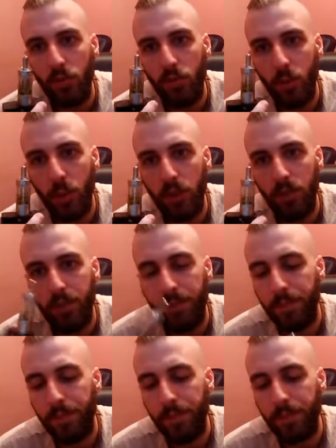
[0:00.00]
Druid,
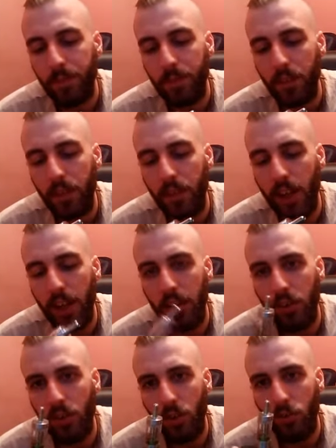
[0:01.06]
the tank
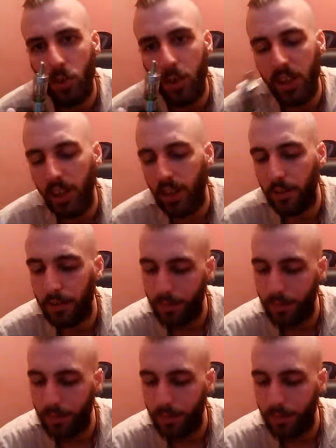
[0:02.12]
that's got Druid in it.